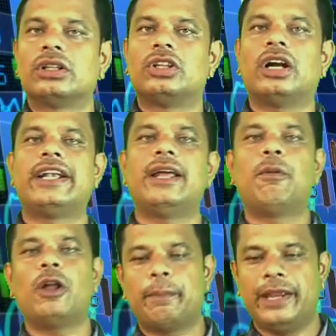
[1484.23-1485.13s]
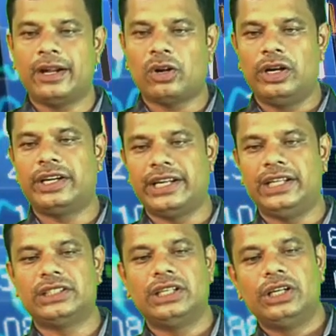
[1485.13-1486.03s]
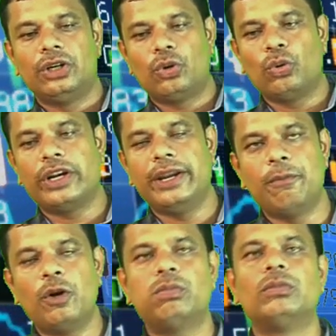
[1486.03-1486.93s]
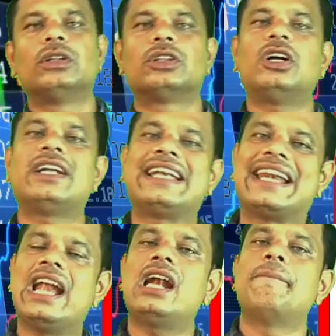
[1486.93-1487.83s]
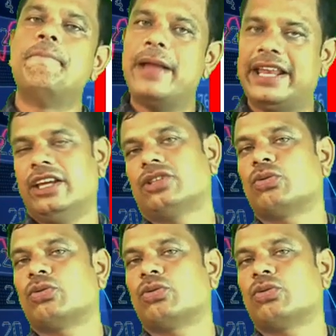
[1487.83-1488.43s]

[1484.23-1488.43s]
the developing countries to remove the trade barriers.